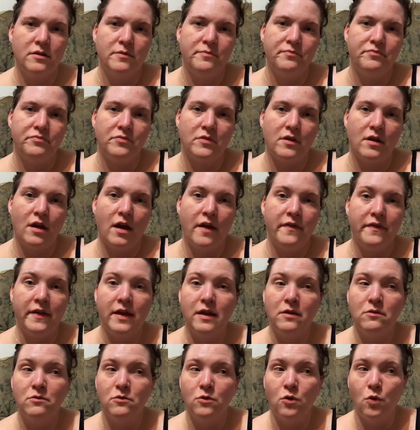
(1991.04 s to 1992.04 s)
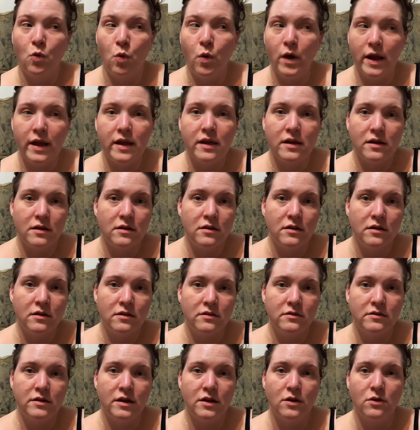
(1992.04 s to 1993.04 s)
And they quit. They don't
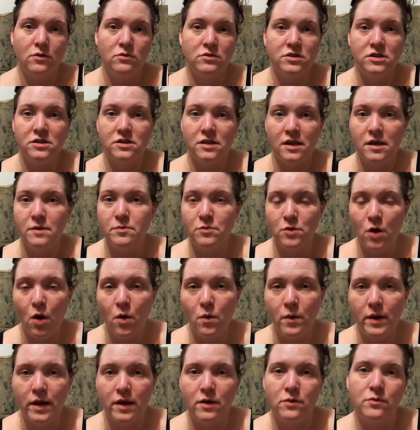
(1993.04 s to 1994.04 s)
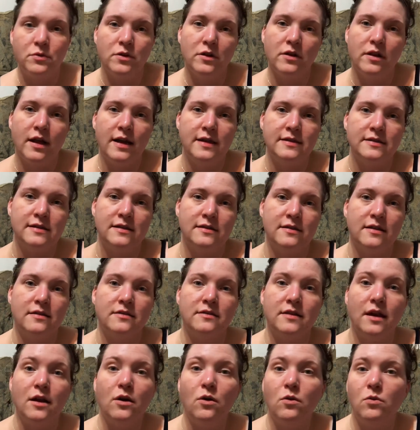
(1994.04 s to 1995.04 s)
just keep going, realizing that they don't
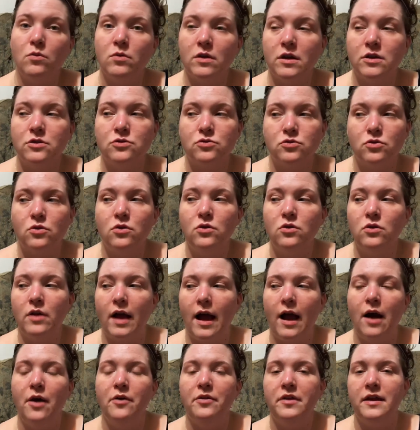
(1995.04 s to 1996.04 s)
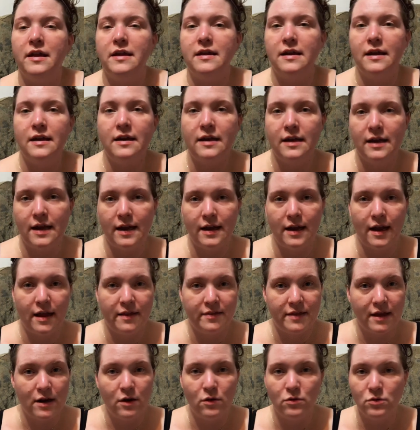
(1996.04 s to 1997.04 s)
control how they get it. And they don't
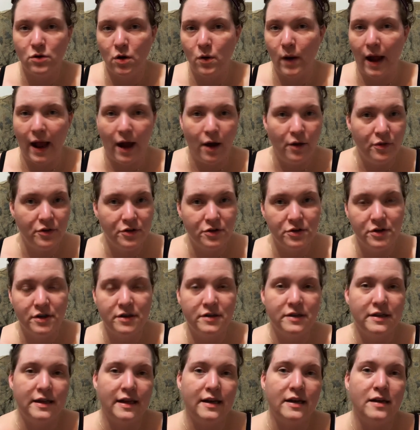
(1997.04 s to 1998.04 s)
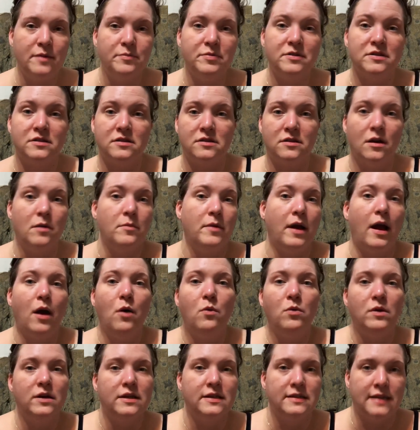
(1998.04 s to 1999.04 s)
know how they're going to get it. But somehow what is
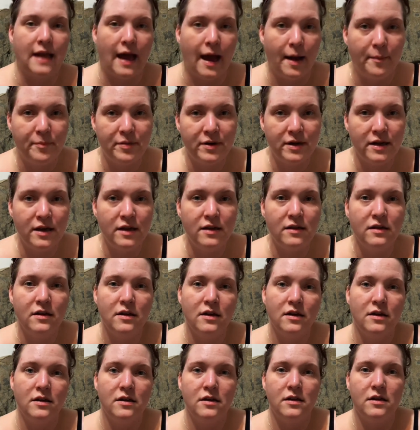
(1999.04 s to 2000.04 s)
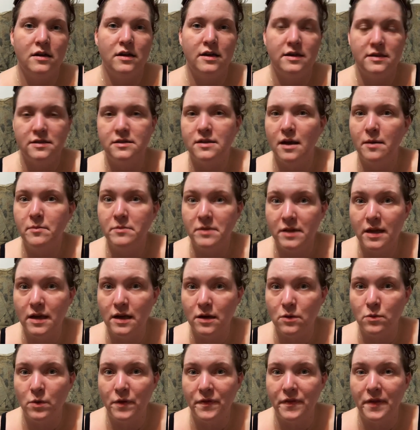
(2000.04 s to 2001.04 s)
happening is them getting what they
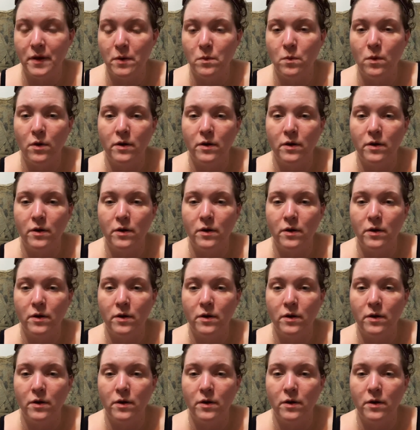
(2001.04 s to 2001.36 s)
want.